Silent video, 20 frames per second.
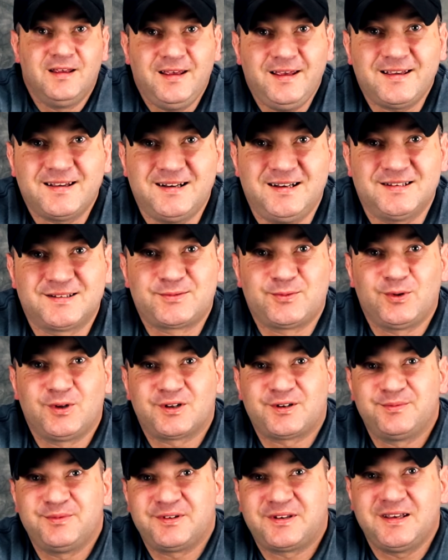Hey guys,
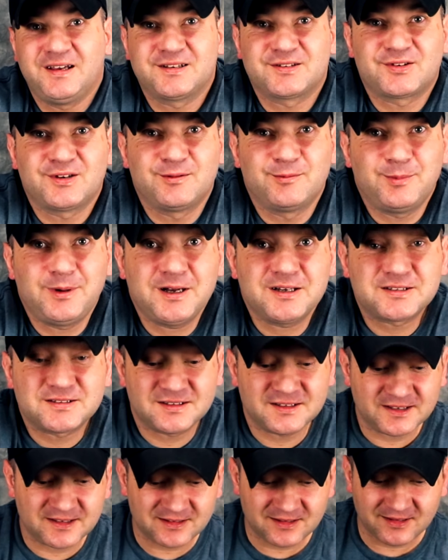welcome to Casual
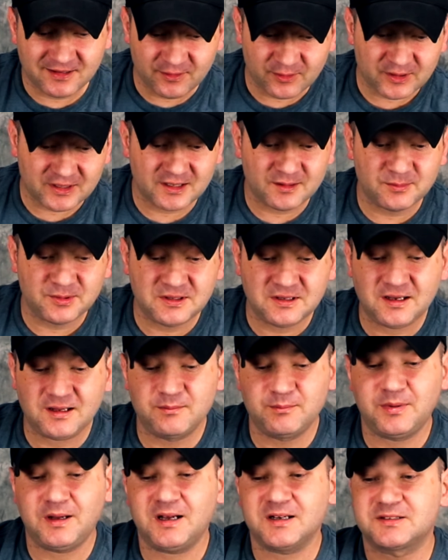Unboxing. Today we're going to be
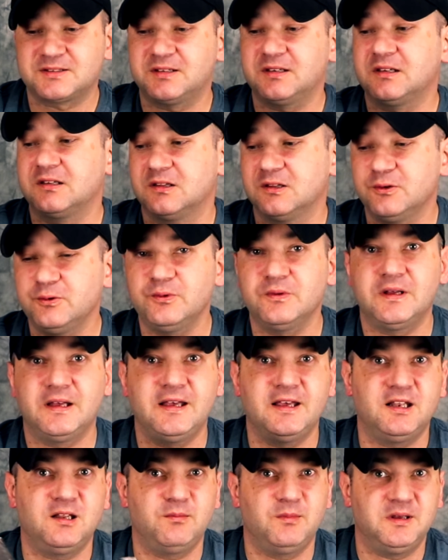unboxing Loot
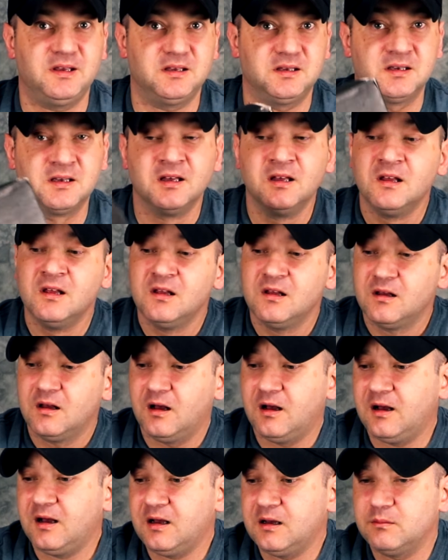Anime.
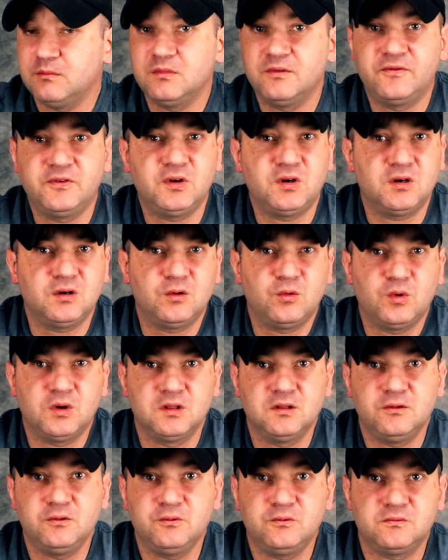If you don't know
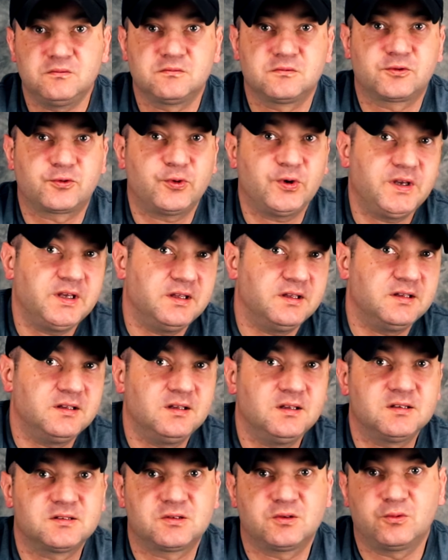what Loot Crate
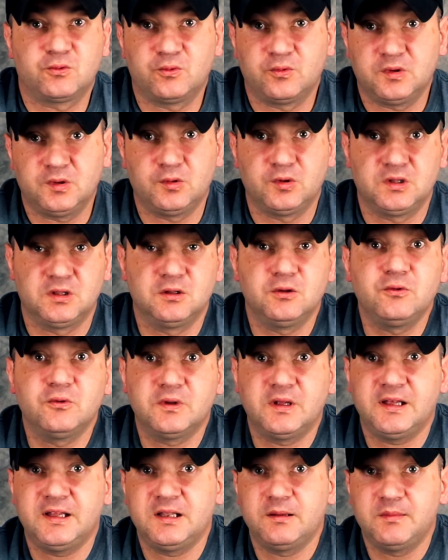is or what Loot
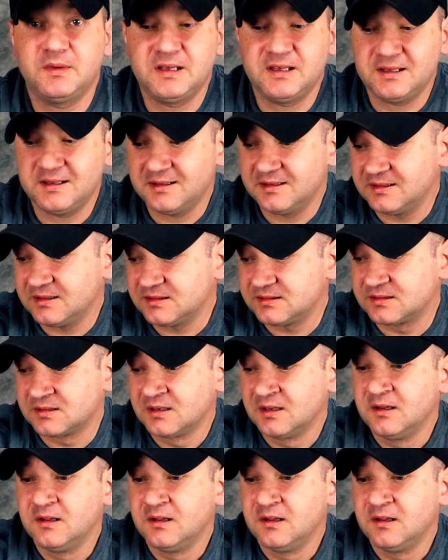Anime is,